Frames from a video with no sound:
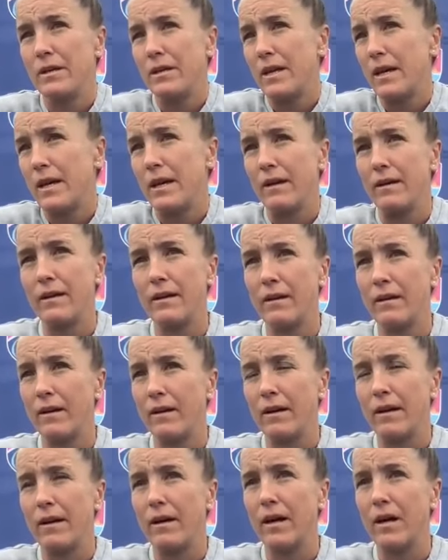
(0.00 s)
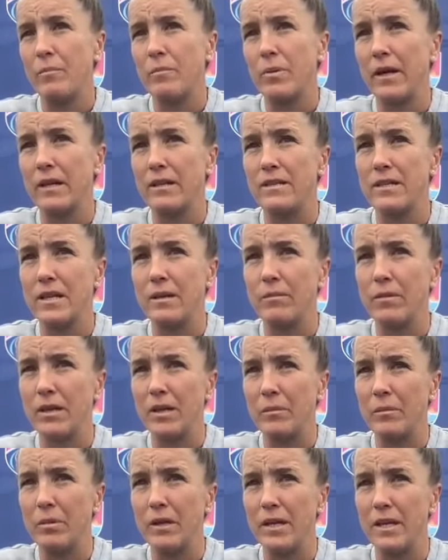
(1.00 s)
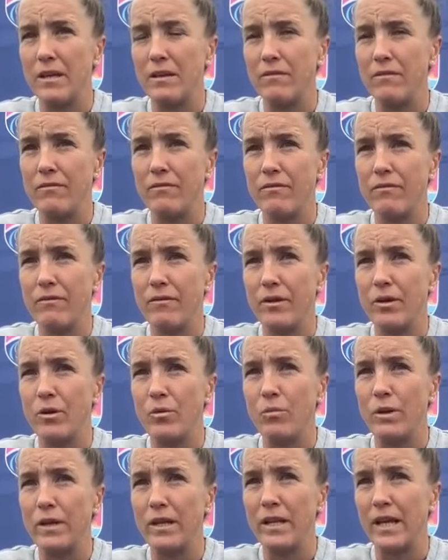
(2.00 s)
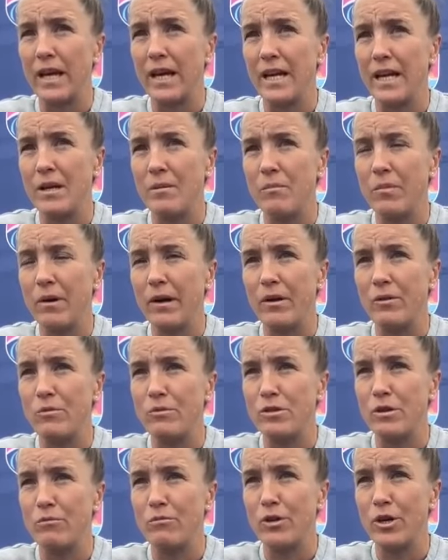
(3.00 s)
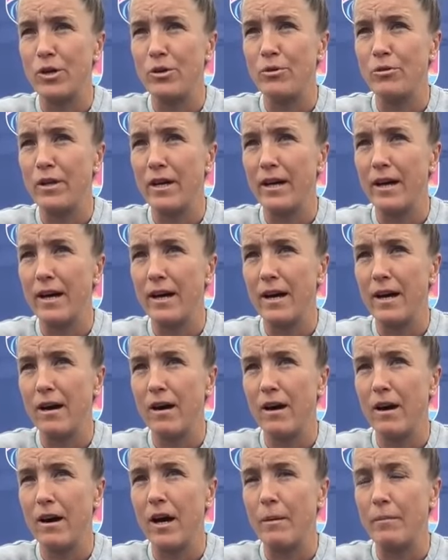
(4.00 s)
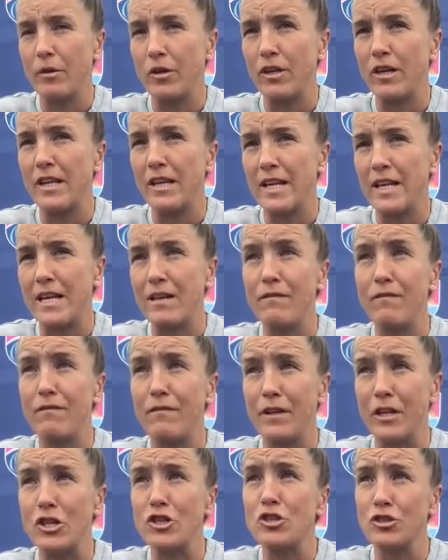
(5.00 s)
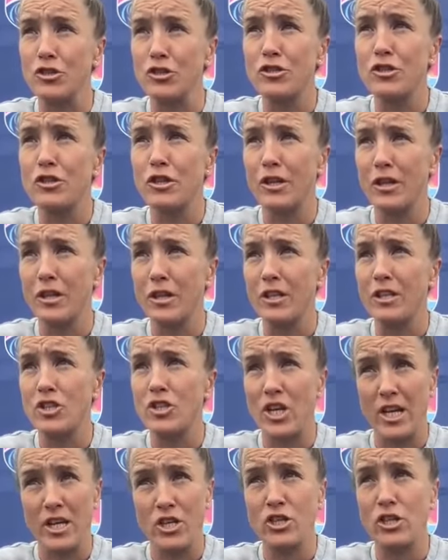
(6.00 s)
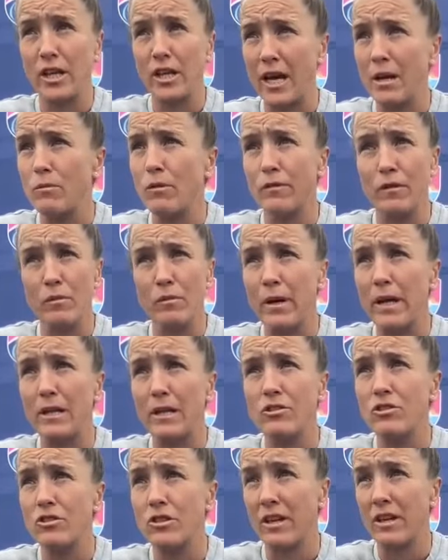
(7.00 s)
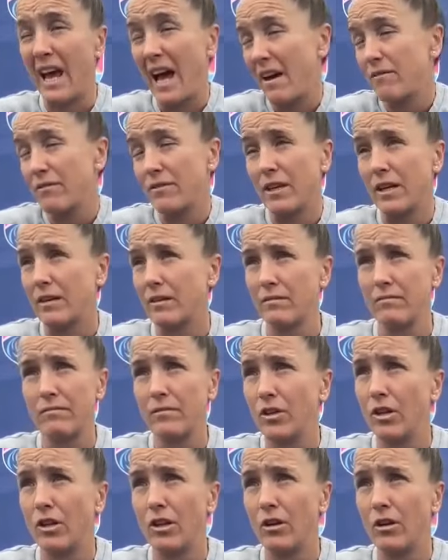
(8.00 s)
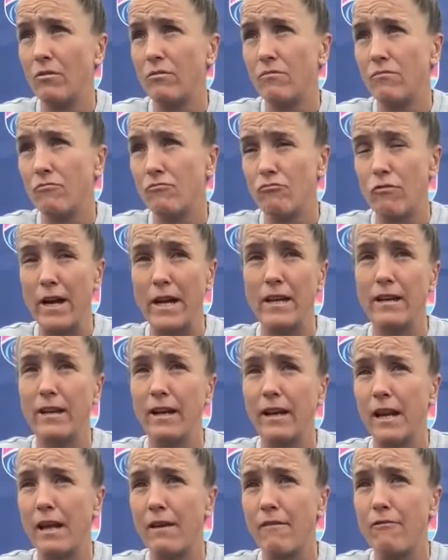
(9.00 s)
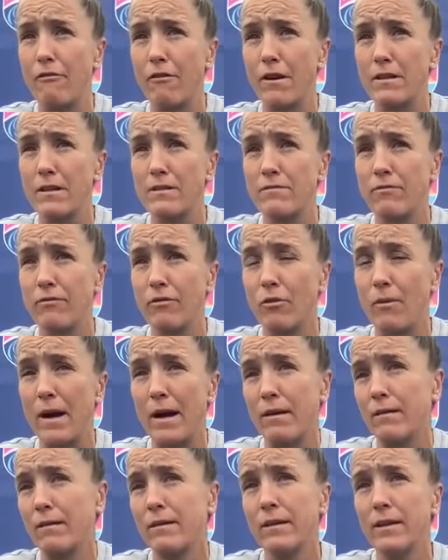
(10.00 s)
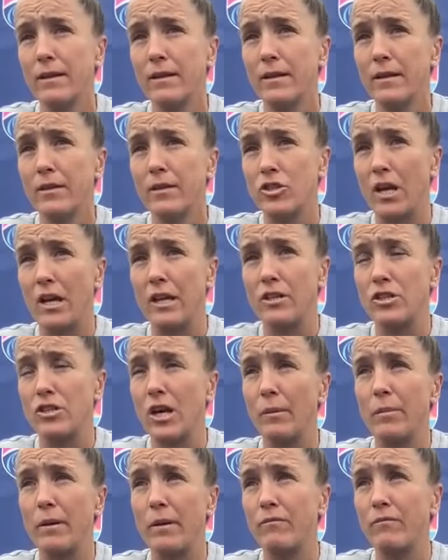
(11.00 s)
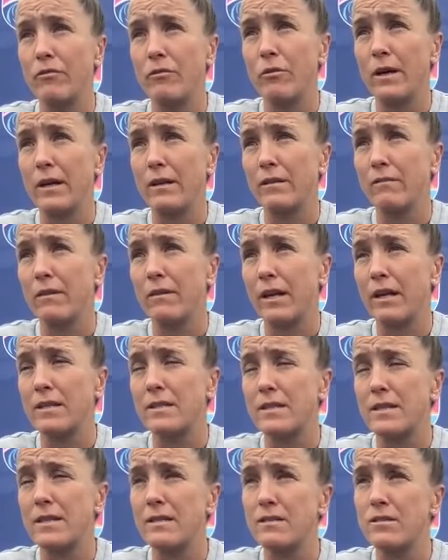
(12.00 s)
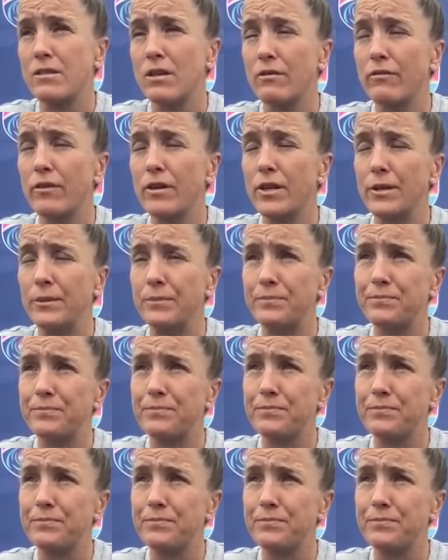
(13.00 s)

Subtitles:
yeah, I pick a team that I believe can win the game. But I also know that I'm going to need finishers that can change the game off the bench and have done, you know, regularly for us throughout Challenge Cup and throughout the regular season so far.